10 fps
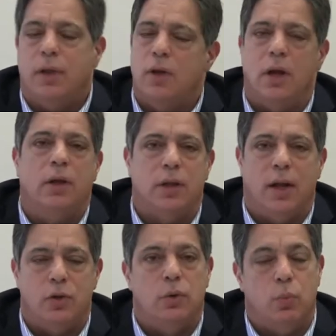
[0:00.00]
Not only did I
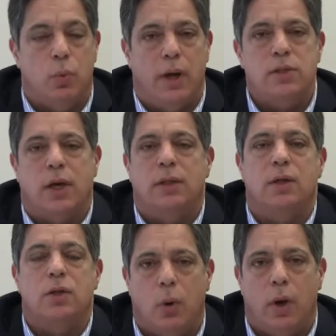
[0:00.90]
do it once, I did
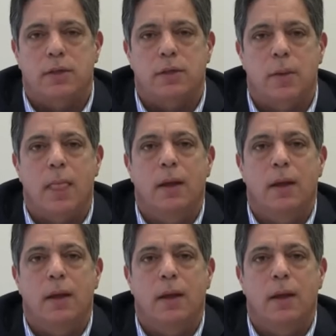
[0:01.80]
it twice.